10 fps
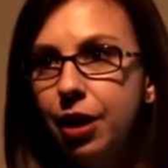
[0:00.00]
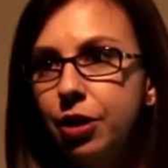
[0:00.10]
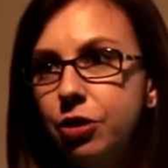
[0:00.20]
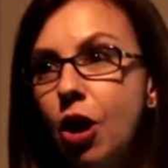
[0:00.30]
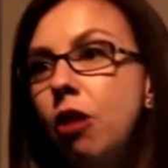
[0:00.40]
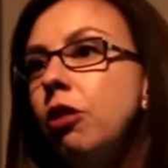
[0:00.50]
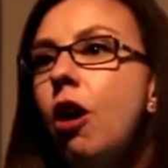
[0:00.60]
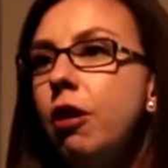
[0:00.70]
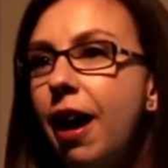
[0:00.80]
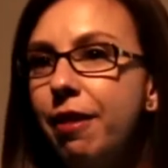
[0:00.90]
Not
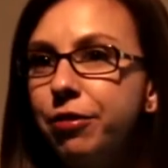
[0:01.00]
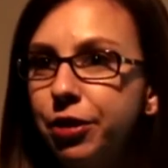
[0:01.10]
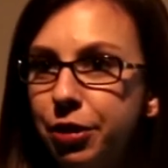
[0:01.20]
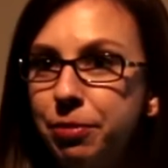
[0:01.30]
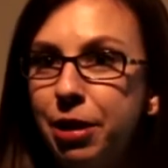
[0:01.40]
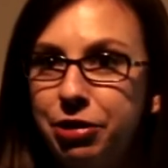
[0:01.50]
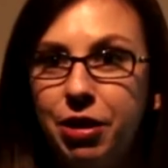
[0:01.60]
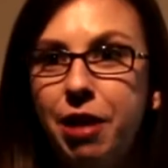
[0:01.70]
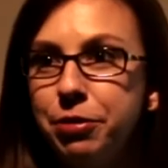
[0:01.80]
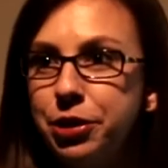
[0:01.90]
long after
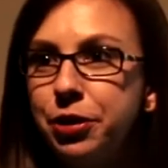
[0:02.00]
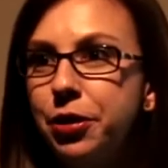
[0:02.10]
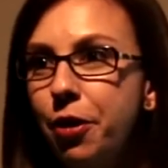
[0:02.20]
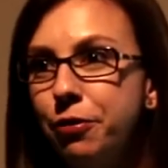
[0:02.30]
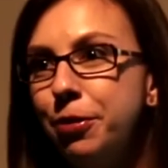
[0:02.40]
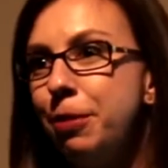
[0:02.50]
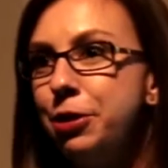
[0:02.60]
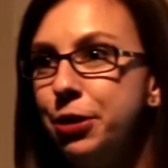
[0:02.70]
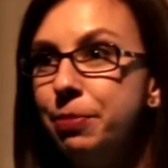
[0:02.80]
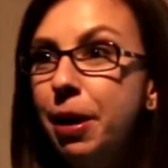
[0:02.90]
I returned home from my
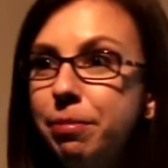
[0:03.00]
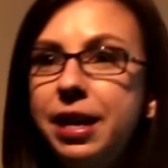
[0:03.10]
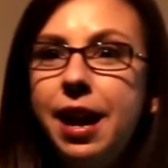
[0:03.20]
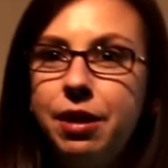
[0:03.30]
trip, I began